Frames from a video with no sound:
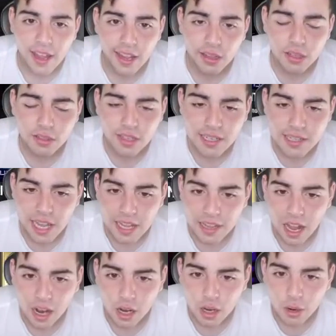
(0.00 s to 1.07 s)
It looks like that
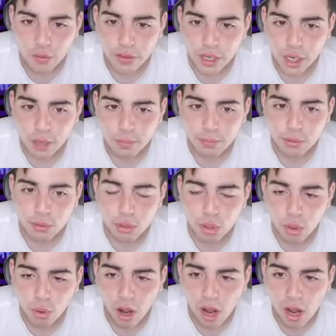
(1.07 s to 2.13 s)
locker code video
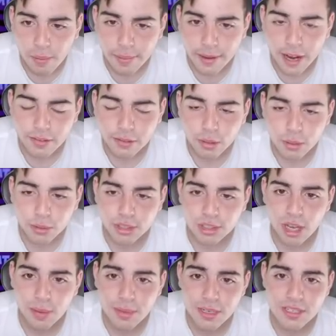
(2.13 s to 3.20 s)
blew up and everyone was
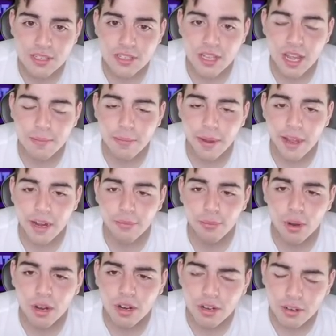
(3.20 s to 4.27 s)
subbing since then, man. If
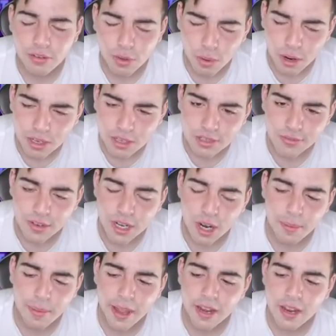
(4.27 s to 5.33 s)
we're if you're watching this
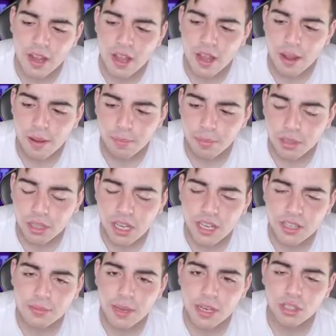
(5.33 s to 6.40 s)
video, man,
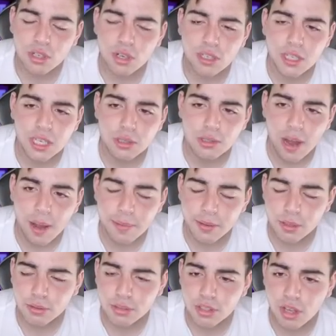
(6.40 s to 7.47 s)
please make sure to keep dropping
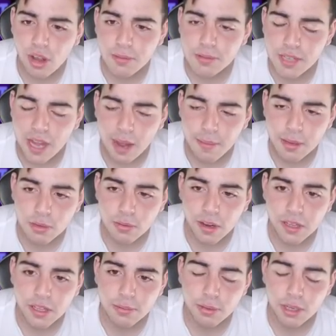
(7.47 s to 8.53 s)
those subs. That'll be
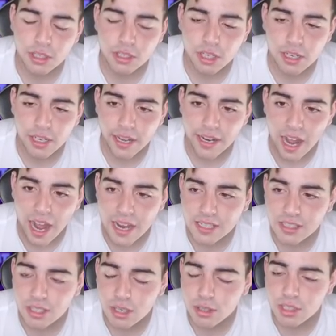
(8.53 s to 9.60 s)
greatly appreciated. Like, I
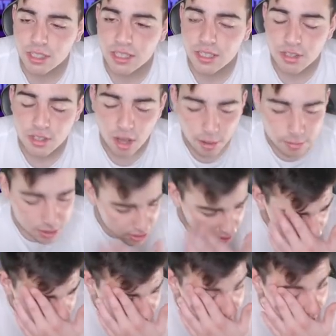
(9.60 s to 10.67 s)
seriously need the subs. Let's
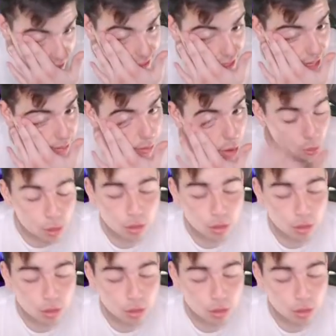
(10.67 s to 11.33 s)
get the ten K, bro.